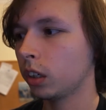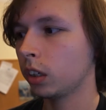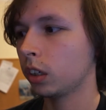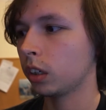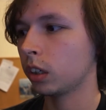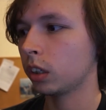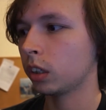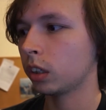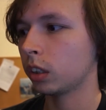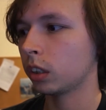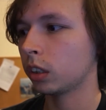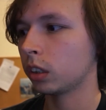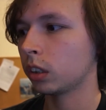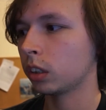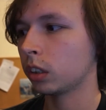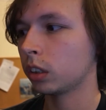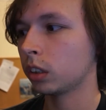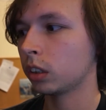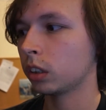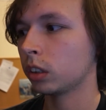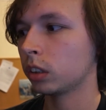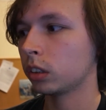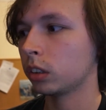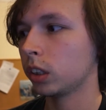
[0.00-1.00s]

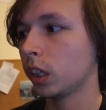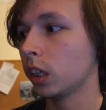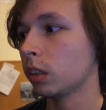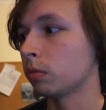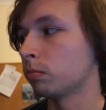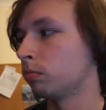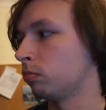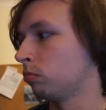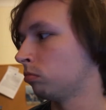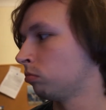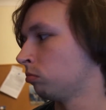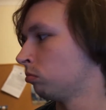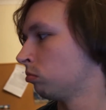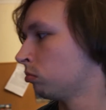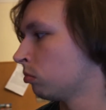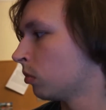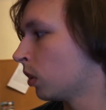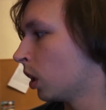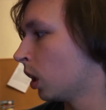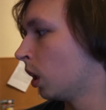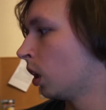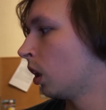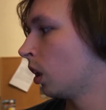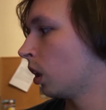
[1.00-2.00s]
And yeah,
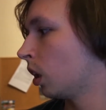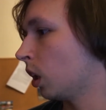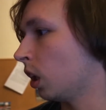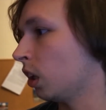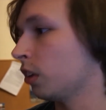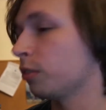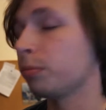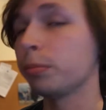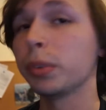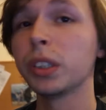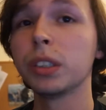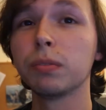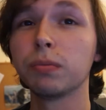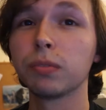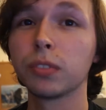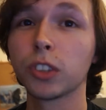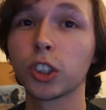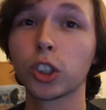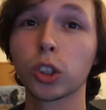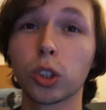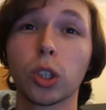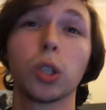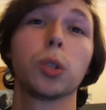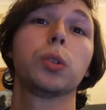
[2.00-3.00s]
I've been
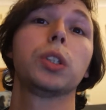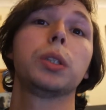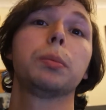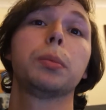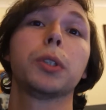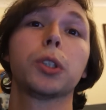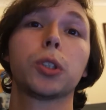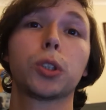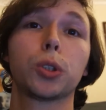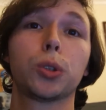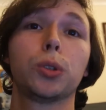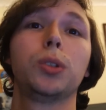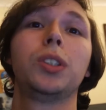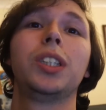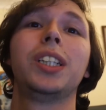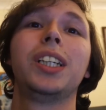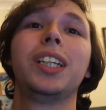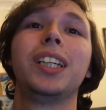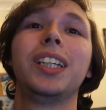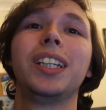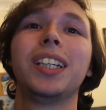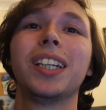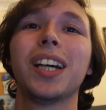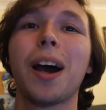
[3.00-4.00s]
slowly but surely
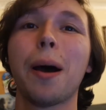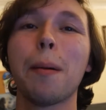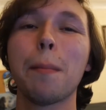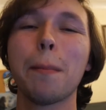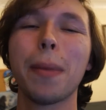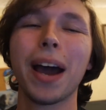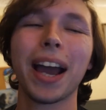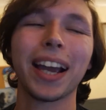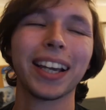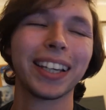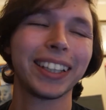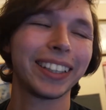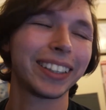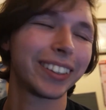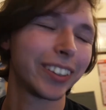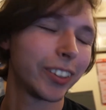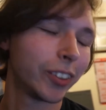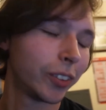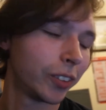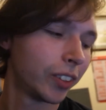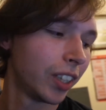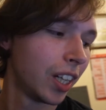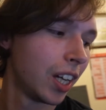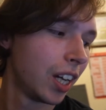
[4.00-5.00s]
unpacking it
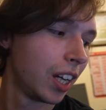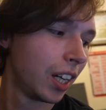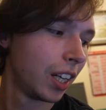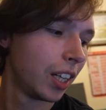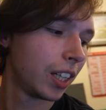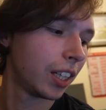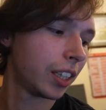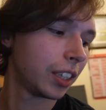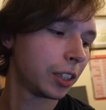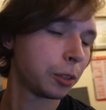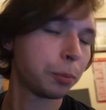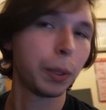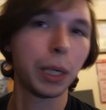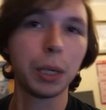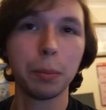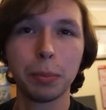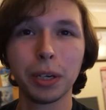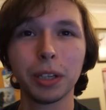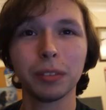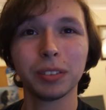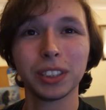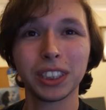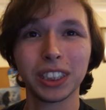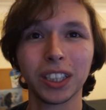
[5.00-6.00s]
all. It's been a
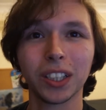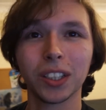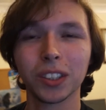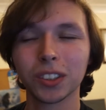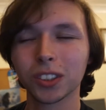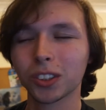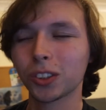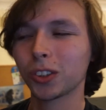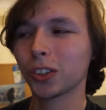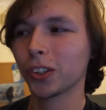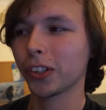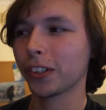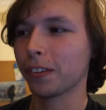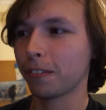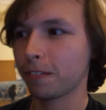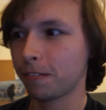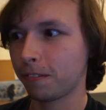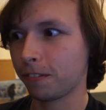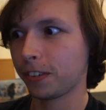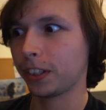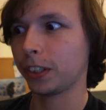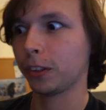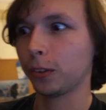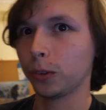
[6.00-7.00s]
bit of a task trying to
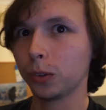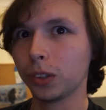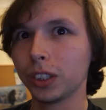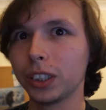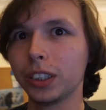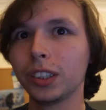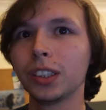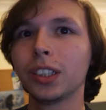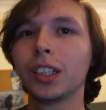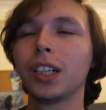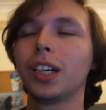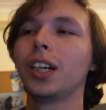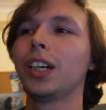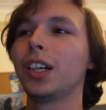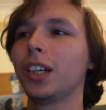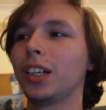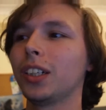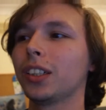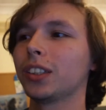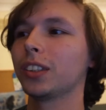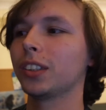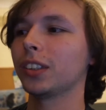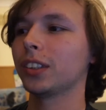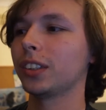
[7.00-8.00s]
fit it all in
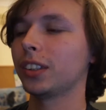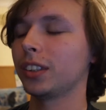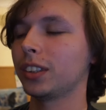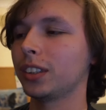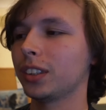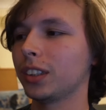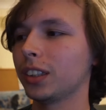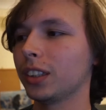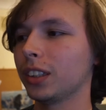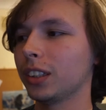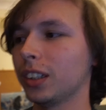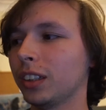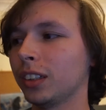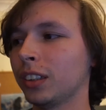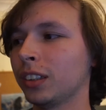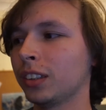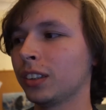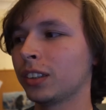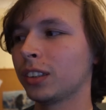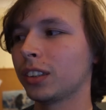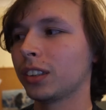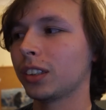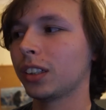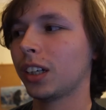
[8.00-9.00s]
because
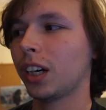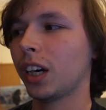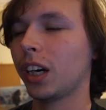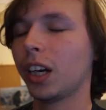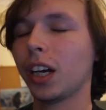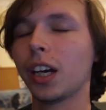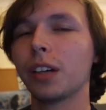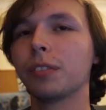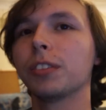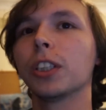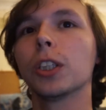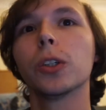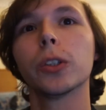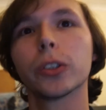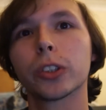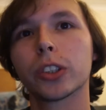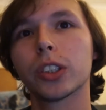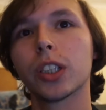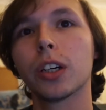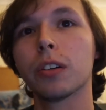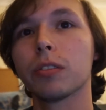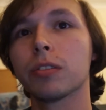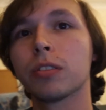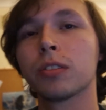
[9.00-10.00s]
I have a lot of
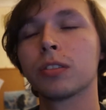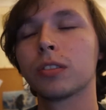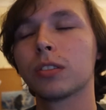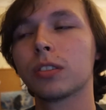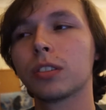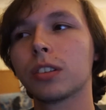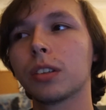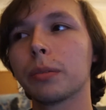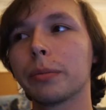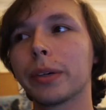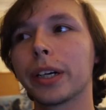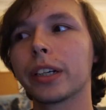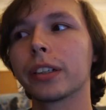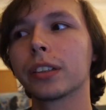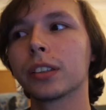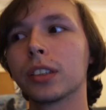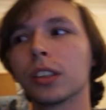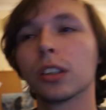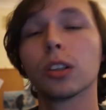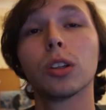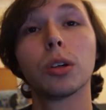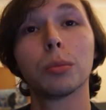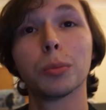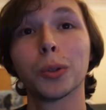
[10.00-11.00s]
stuff, apparently,
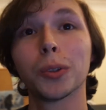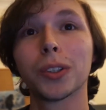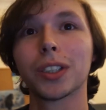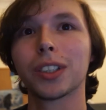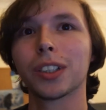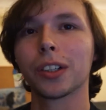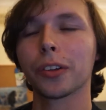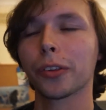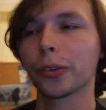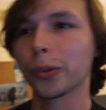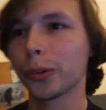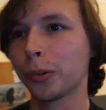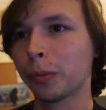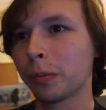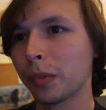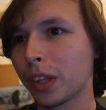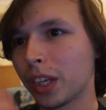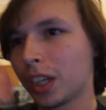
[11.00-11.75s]
a lot more than I thought.